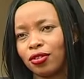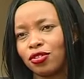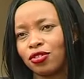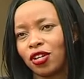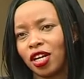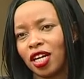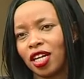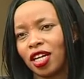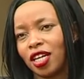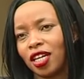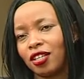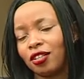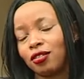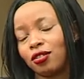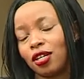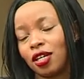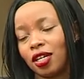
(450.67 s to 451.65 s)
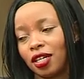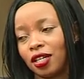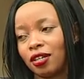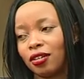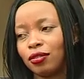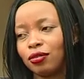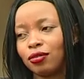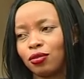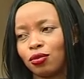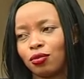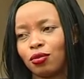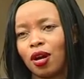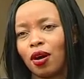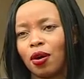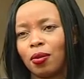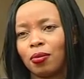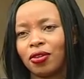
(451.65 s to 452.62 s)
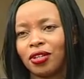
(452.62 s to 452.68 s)
training uh, to
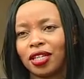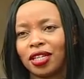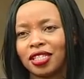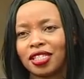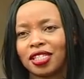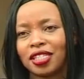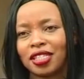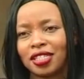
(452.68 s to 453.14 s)
our models.